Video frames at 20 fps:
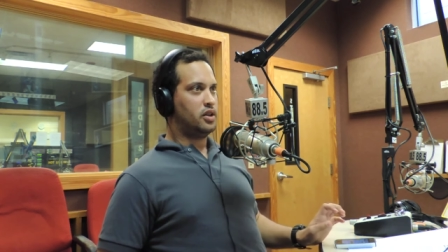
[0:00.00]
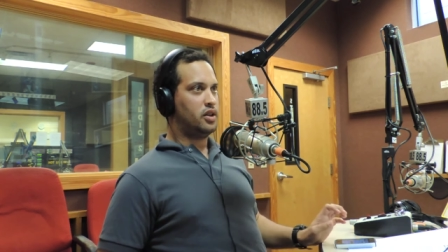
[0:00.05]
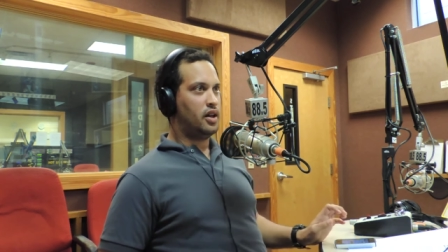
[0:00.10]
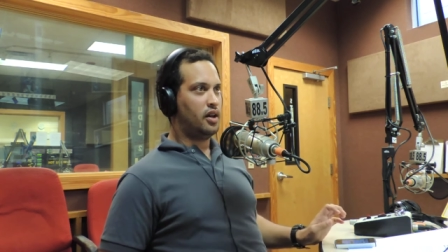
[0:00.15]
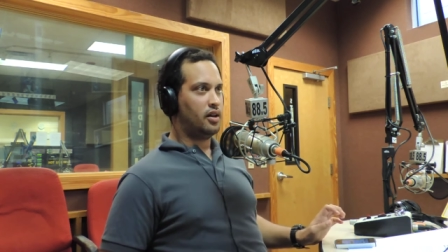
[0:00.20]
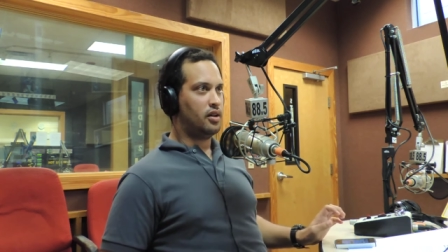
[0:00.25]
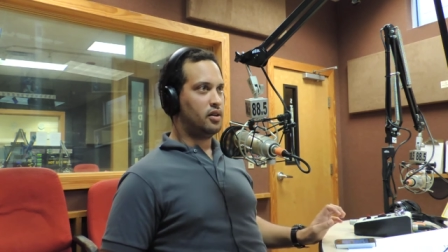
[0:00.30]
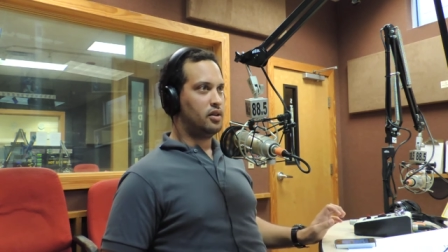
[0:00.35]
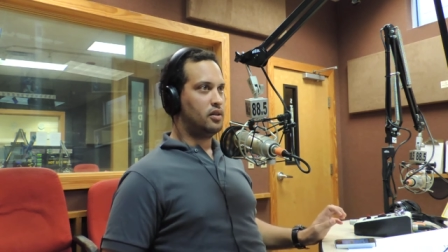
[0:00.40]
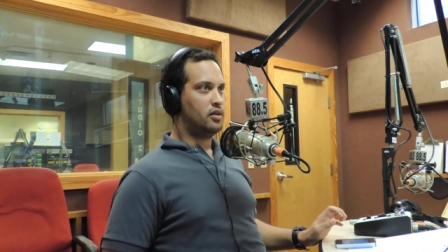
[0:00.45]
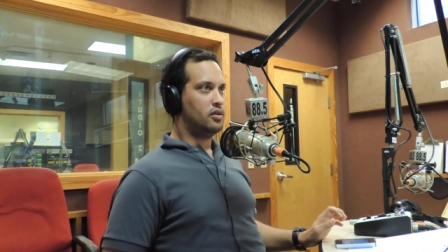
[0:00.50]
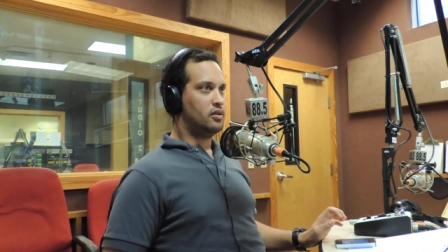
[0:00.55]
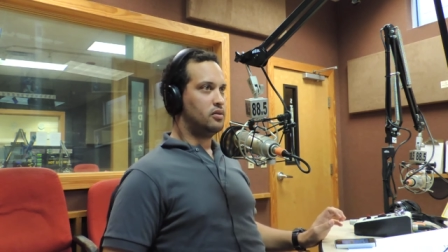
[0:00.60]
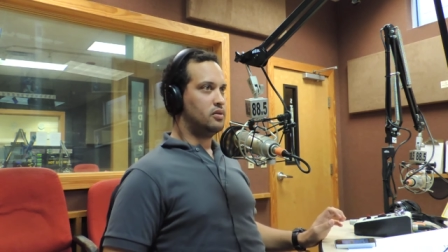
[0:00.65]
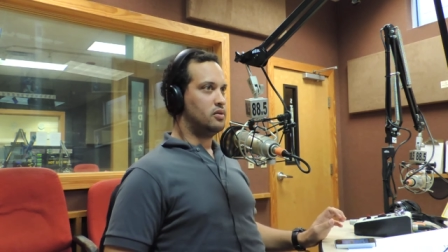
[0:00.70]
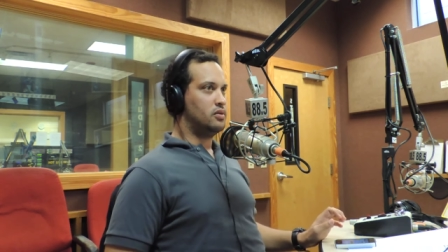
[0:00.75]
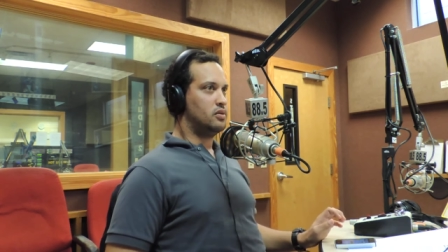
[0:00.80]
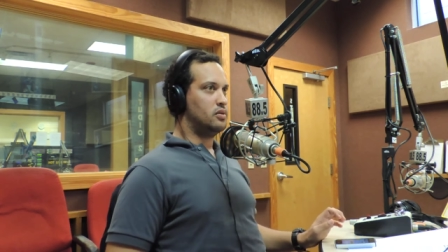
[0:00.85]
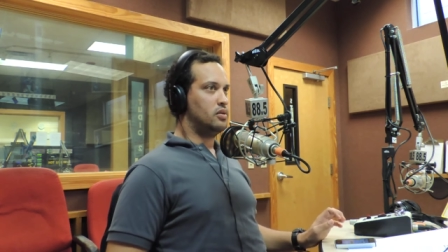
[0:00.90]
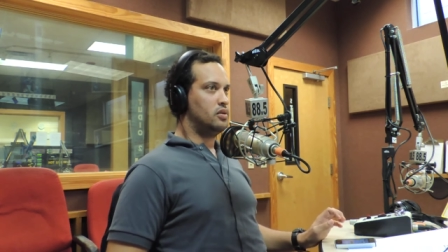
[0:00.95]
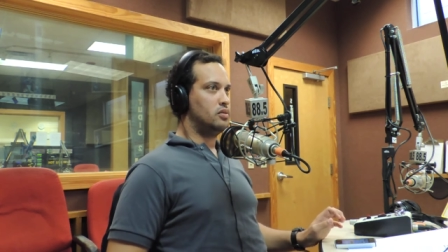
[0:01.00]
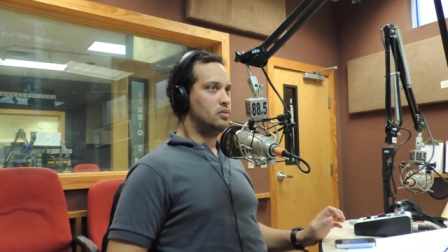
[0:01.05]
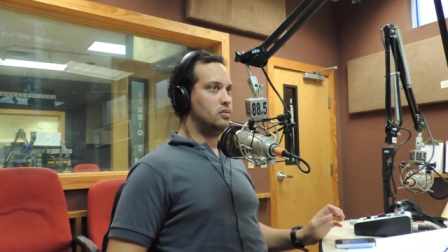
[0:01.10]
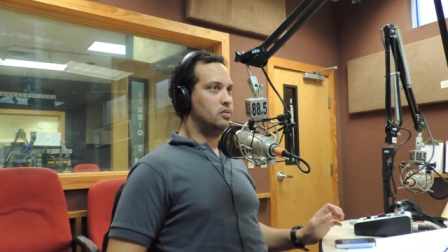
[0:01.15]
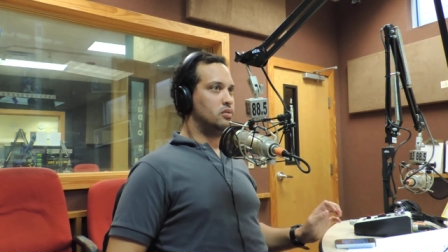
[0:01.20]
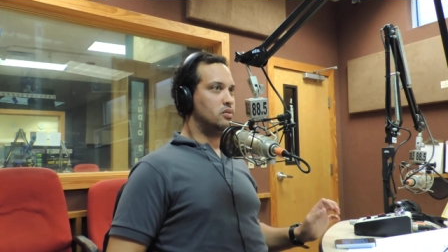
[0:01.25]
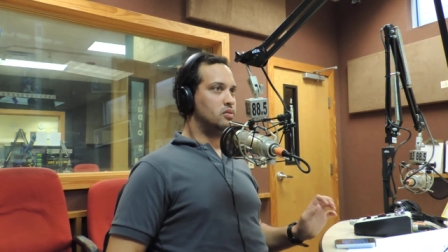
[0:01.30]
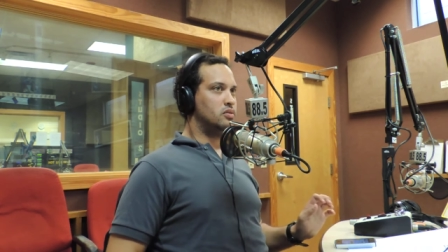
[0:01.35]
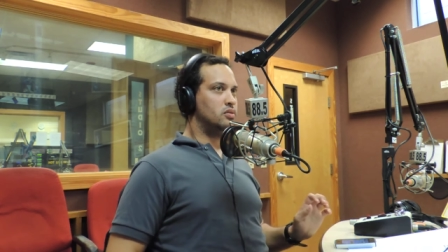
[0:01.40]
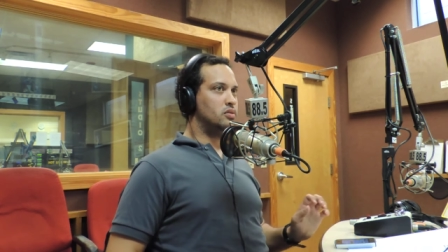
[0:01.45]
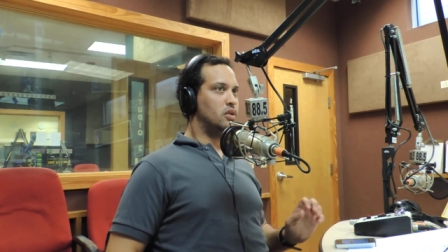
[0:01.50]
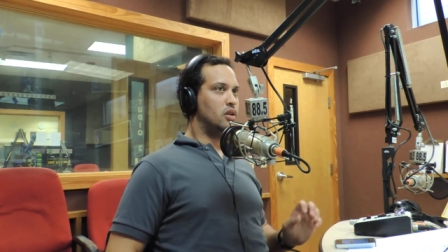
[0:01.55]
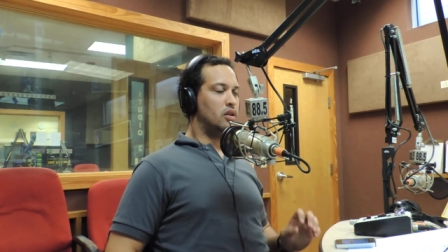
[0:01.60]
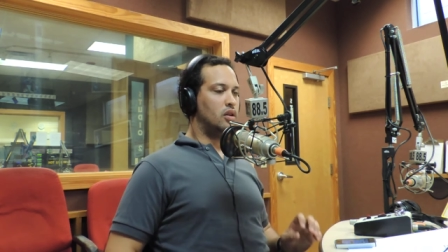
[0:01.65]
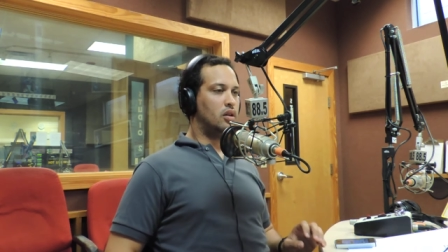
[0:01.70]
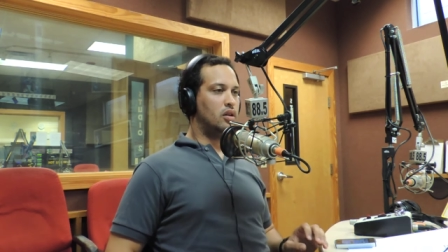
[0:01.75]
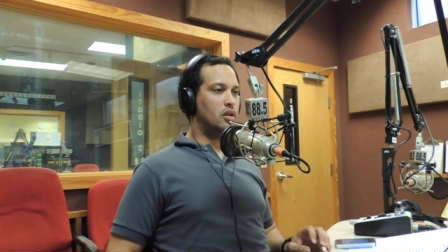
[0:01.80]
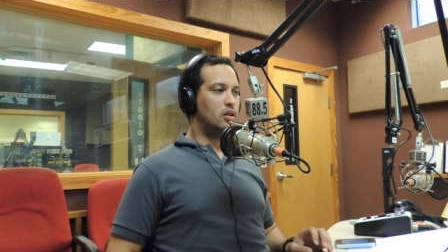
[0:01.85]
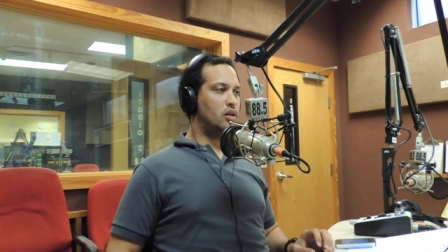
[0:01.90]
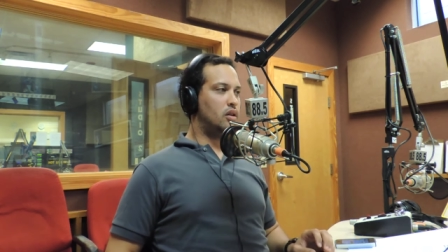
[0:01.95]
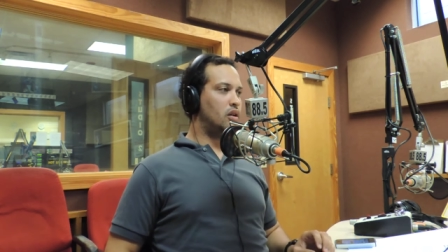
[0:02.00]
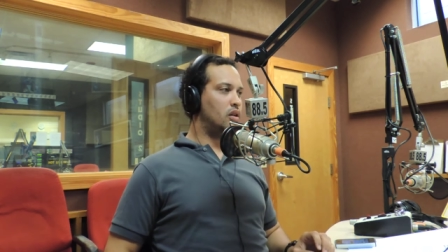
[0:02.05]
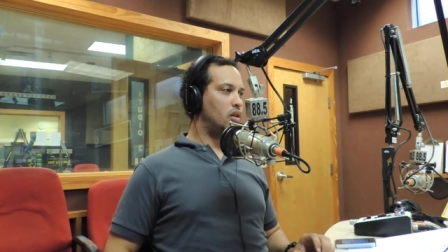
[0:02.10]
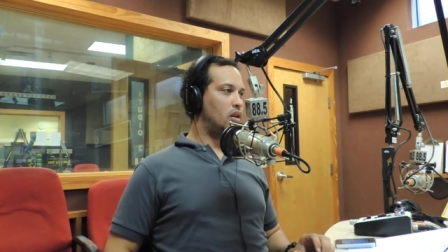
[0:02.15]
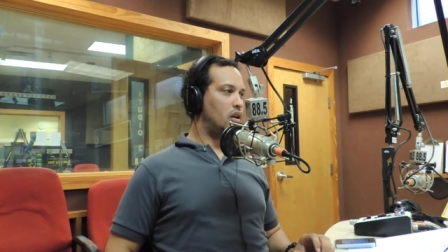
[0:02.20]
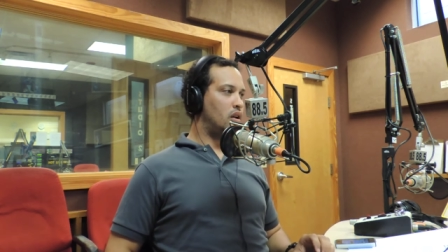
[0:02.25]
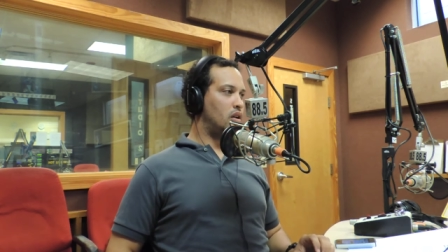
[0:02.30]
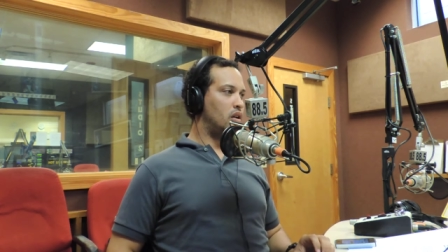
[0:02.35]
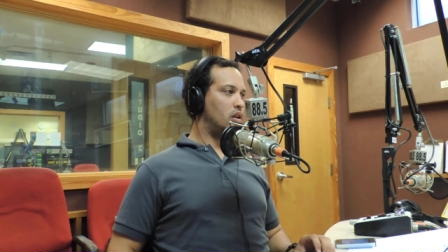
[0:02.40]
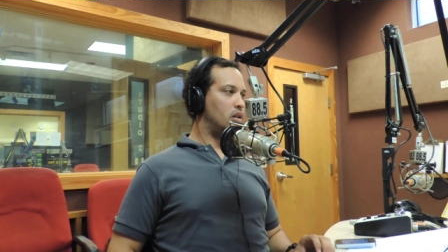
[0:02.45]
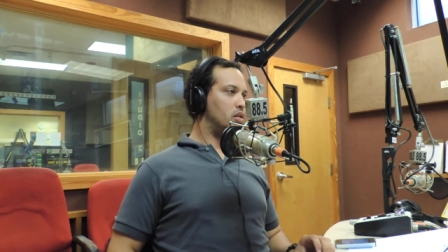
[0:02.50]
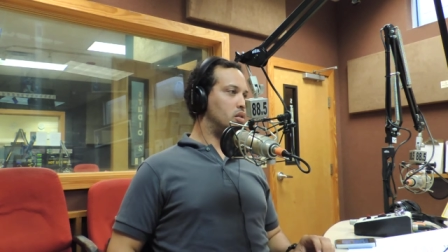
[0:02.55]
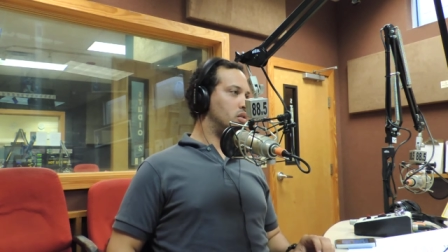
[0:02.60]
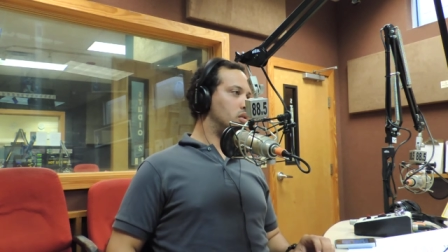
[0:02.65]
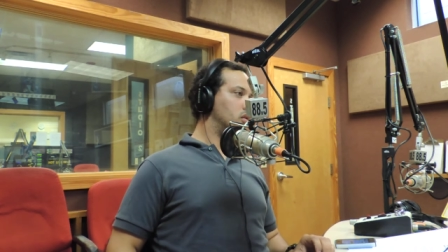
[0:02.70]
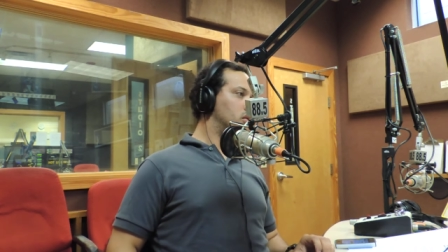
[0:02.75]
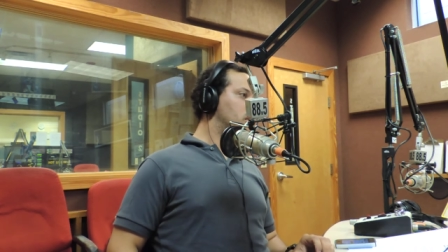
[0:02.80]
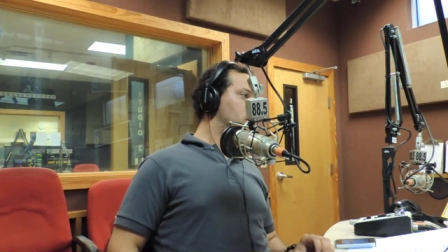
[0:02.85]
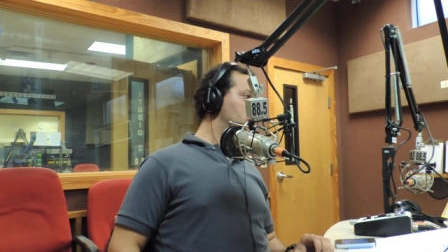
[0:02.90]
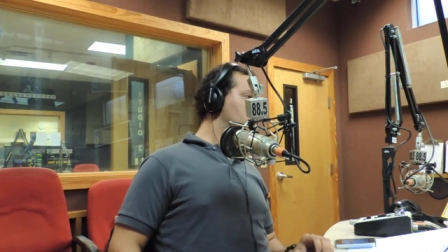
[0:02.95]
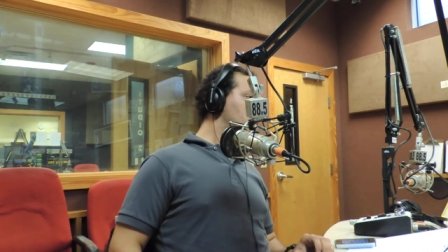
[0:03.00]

Well, before I answer that, I'd just like to say